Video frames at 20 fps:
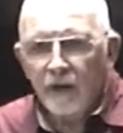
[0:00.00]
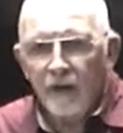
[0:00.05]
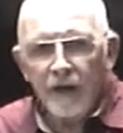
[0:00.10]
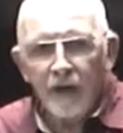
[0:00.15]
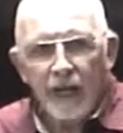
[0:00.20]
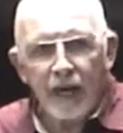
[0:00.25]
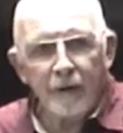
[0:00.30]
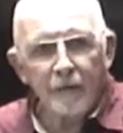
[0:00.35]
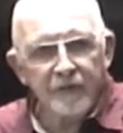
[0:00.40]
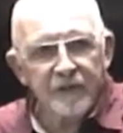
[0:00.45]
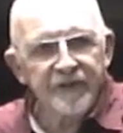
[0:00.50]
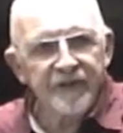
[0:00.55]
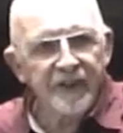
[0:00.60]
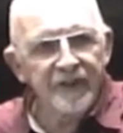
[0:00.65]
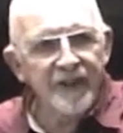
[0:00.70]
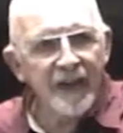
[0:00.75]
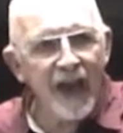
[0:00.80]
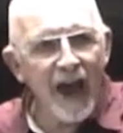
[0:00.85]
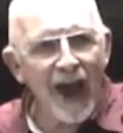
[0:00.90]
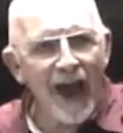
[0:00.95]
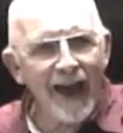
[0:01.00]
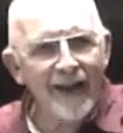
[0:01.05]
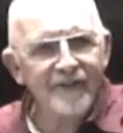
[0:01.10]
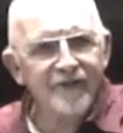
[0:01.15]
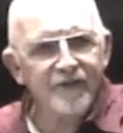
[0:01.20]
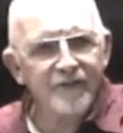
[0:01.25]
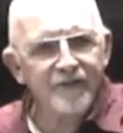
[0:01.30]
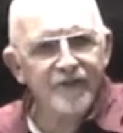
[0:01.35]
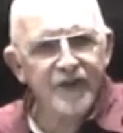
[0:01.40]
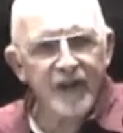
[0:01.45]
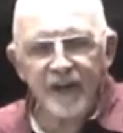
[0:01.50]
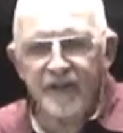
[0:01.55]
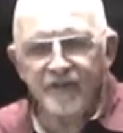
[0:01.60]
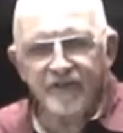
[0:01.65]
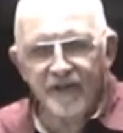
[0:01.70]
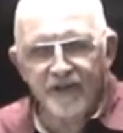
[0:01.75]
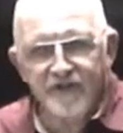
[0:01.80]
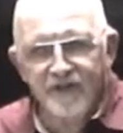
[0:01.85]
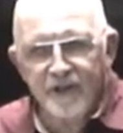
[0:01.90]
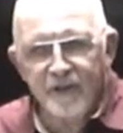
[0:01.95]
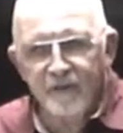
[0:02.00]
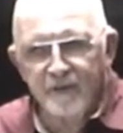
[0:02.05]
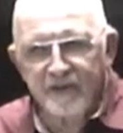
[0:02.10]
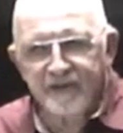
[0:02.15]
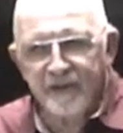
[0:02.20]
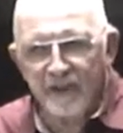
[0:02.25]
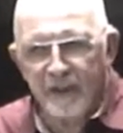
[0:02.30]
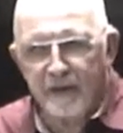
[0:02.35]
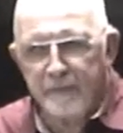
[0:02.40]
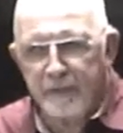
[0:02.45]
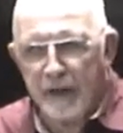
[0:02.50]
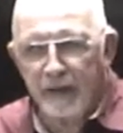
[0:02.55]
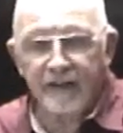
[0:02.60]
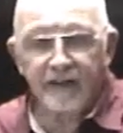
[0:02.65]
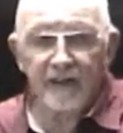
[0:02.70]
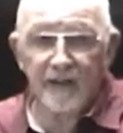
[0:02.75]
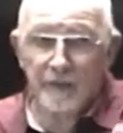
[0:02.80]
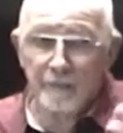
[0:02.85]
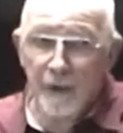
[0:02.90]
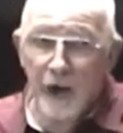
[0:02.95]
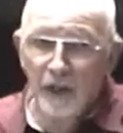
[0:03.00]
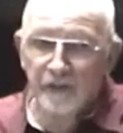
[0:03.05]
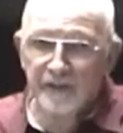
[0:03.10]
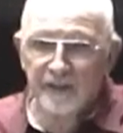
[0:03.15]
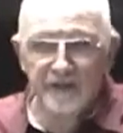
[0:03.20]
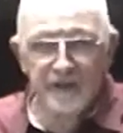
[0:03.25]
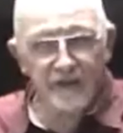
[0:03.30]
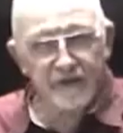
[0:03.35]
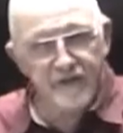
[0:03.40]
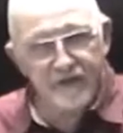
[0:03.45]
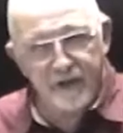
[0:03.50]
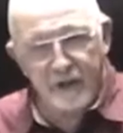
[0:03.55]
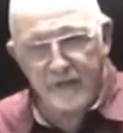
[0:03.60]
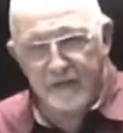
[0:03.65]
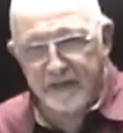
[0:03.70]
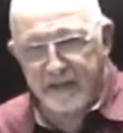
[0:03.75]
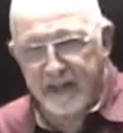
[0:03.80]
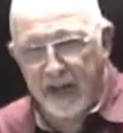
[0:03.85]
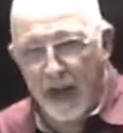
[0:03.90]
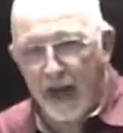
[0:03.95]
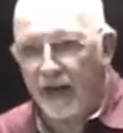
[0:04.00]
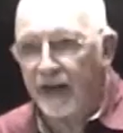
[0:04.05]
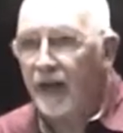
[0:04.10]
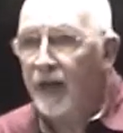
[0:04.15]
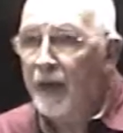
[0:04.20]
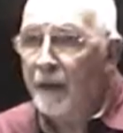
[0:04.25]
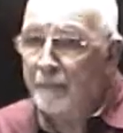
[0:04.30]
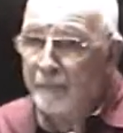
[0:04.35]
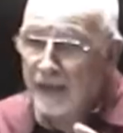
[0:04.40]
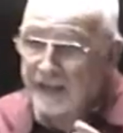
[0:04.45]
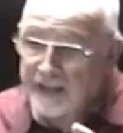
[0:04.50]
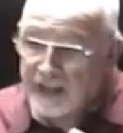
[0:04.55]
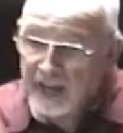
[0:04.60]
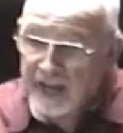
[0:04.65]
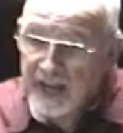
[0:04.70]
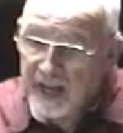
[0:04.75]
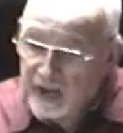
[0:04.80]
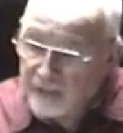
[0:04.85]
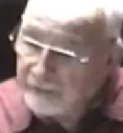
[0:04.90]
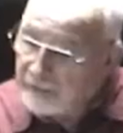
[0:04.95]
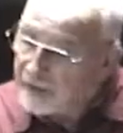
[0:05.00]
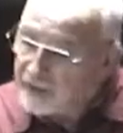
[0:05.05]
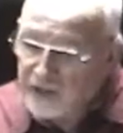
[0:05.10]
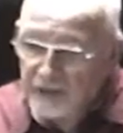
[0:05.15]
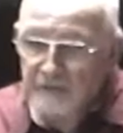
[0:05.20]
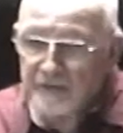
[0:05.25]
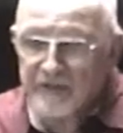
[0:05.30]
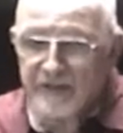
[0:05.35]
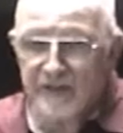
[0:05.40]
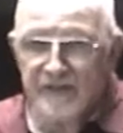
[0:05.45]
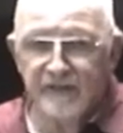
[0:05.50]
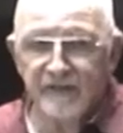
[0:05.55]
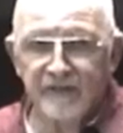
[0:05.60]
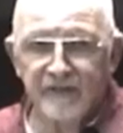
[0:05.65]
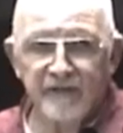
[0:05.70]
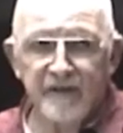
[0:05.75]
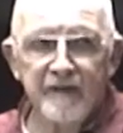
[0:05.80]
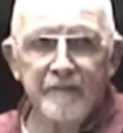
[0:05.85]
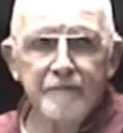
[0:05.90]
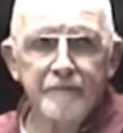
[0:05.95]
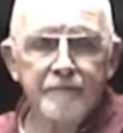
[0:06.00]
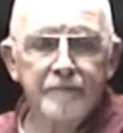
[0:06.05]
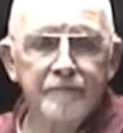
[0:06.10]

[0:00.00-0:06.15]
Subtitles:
It was in the eyes of Jesus she was sleeping. To the multitude she was dead. But to him, she was just asleep.